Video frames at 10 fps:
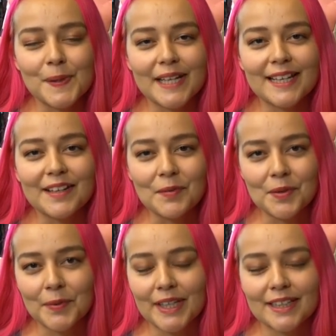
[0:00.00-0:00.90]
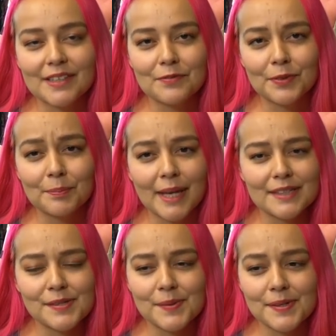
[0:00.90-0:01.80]
we're getting when we get them from
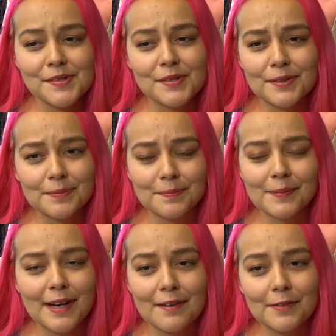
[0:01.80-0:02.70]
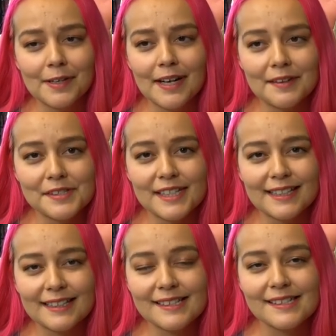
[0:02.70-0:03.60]
pet stores or wherever else it
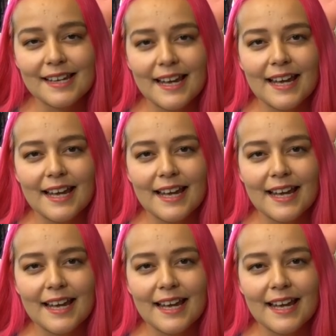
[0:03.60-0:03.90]
is.